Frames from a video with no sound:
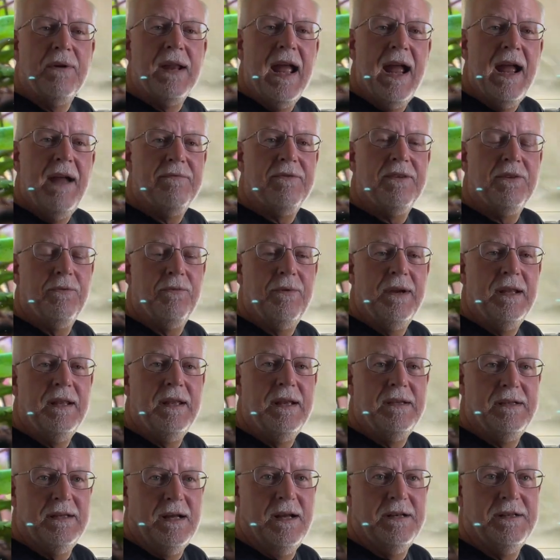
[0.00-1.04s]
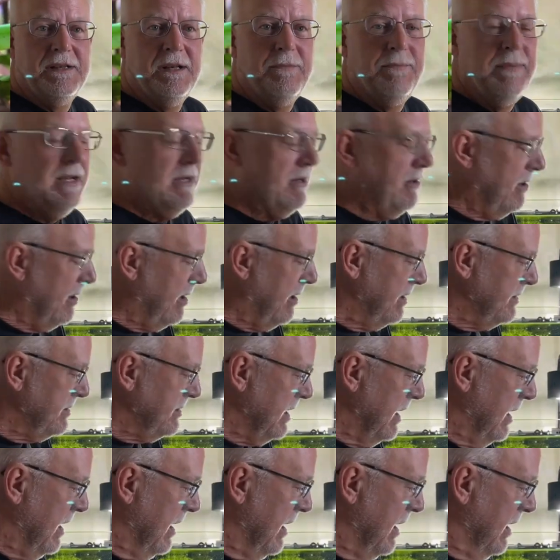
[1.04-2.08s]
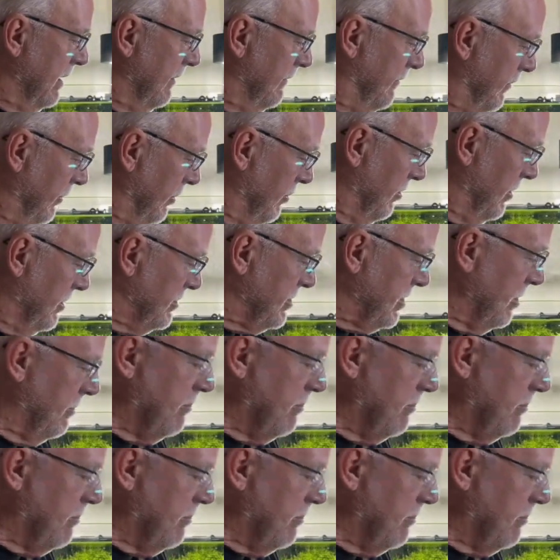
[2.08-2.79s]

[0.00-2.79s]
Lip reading: have to really touch it because fluids are